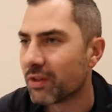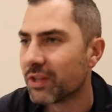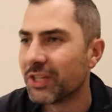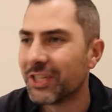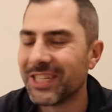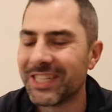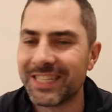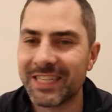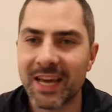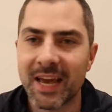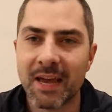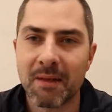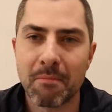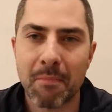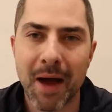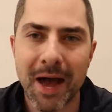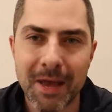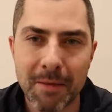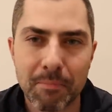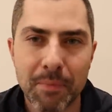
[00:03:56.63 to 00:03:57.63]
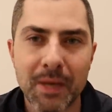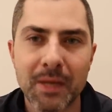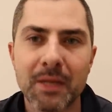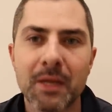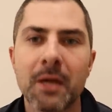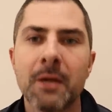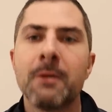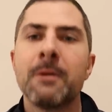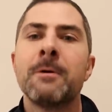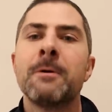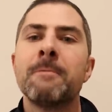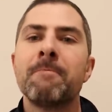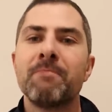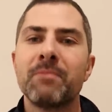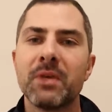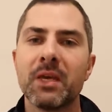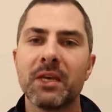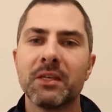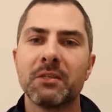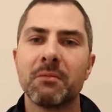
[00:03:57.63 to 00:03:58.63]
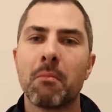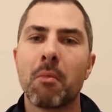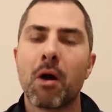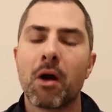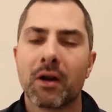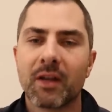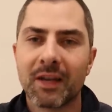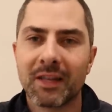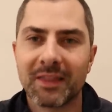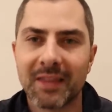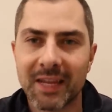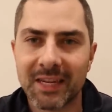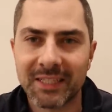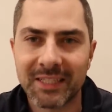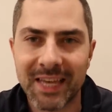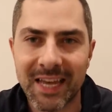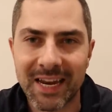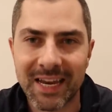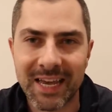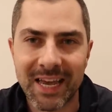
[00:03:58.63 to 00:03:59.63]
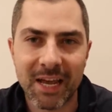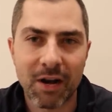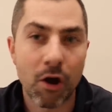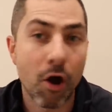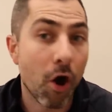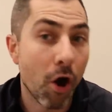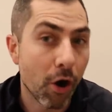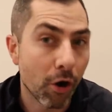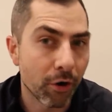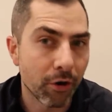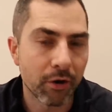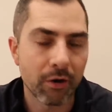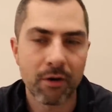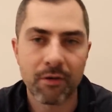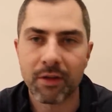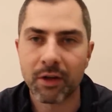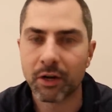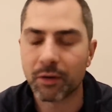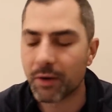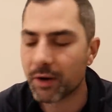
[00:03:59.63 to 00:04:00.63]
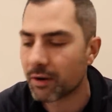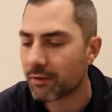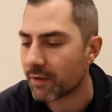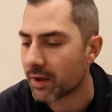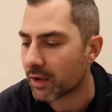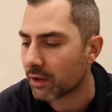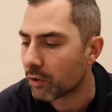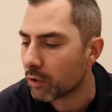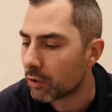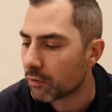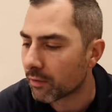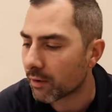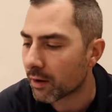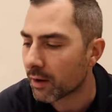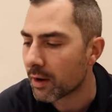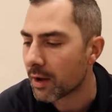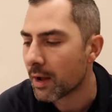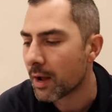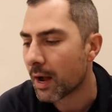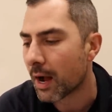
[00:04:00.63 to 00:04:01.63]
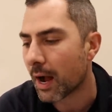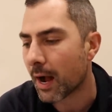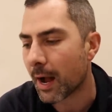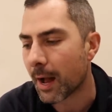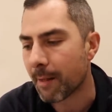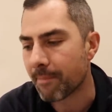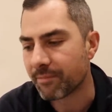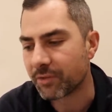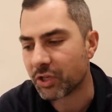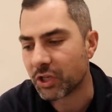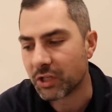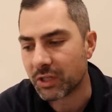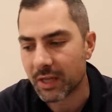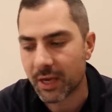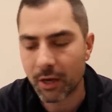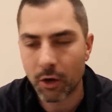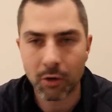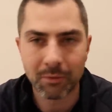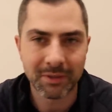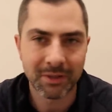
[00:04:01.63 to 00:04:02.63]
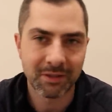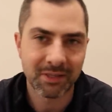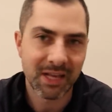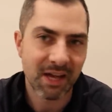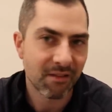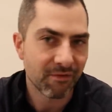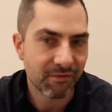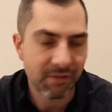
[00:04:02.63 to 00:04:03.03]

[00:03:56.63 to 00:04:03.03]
The GTA, in my opinion, is a market that is getting hit harder than Greater Vancouver. Um, GTA home sales down